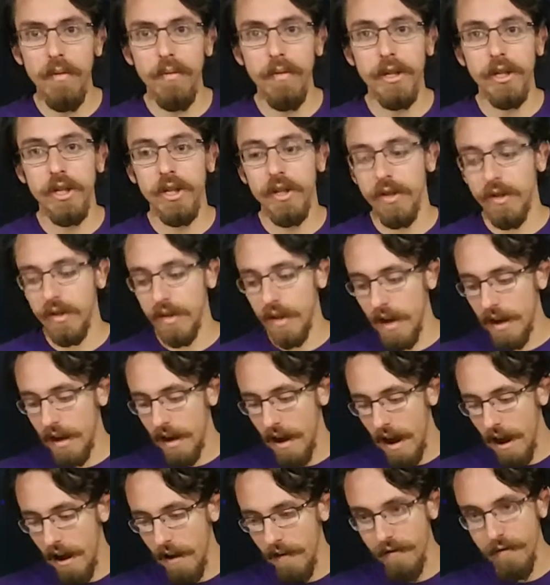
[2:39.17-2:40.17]
which is an
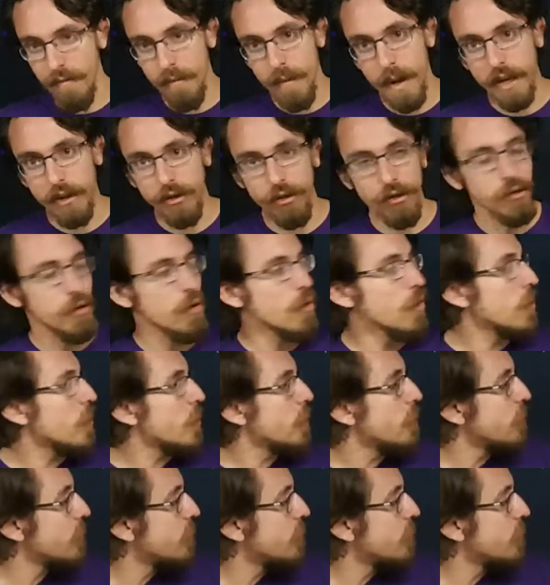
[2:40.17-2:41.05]
F major chord.